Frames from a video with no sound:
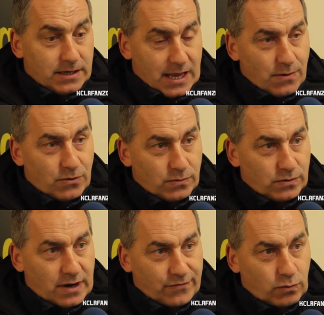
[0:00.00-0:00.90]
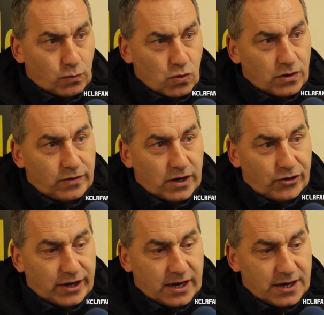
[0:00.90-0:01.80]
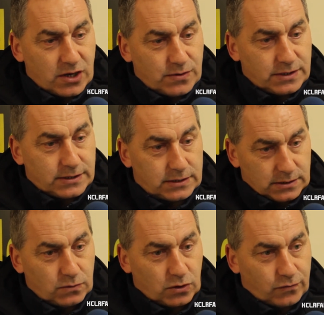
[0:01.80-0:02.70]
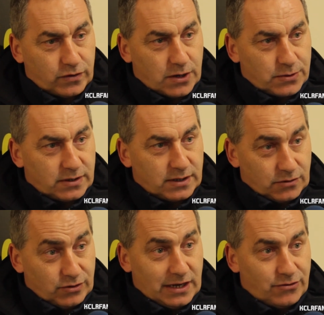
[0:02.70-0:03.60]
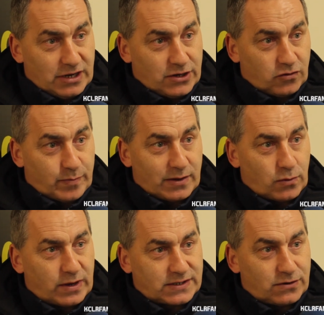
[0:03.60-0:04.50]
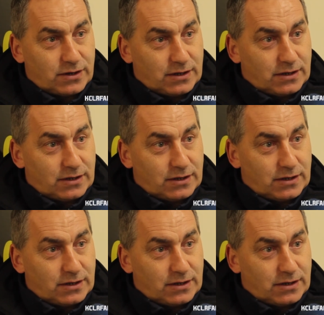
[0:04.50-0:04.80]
we're after working very, very hard now, and we're looking forward to a really, really tough battle with Wexford.